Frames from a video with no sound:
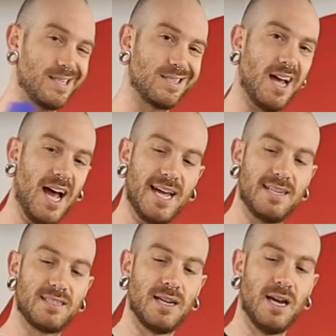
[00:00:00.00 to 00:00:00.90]
this
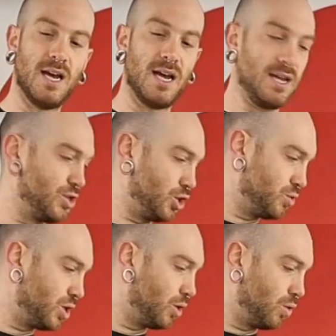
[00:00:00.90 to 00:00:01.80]
size
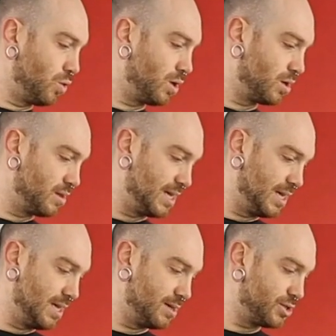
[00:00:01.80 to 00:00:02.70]
due to
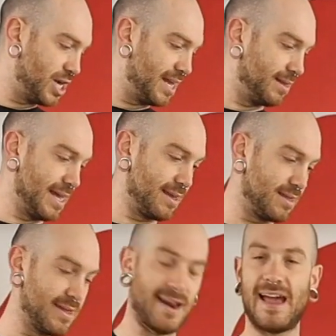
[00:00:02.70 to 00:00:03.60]
the chain
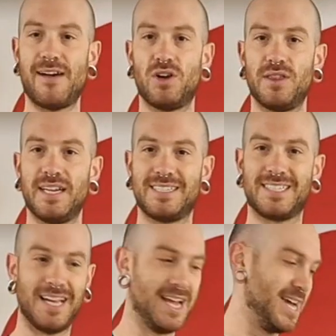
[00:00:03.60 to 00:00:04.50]
length that I have on
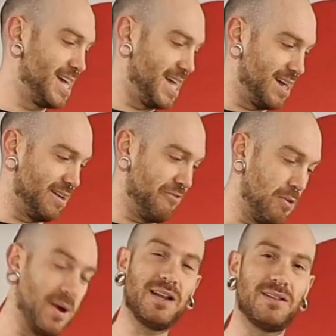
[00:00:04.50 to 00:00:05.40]
this. And if
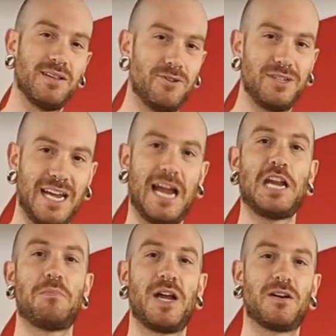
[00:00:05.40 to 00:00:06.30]
I went literally
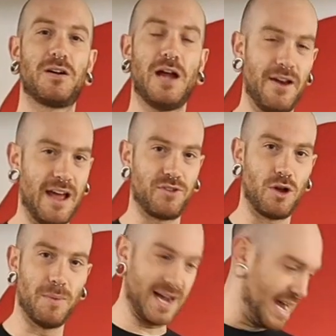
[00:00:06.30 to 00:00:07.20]
any bigger, I'd have to
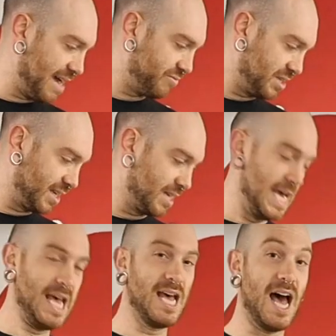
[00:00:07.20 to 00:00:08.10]
go buy a half link.
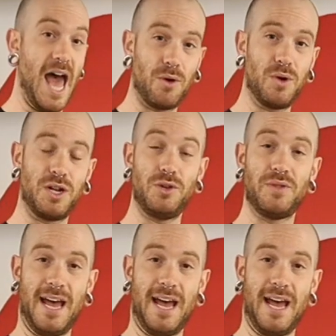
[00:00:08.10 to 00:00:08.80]
I don't want to do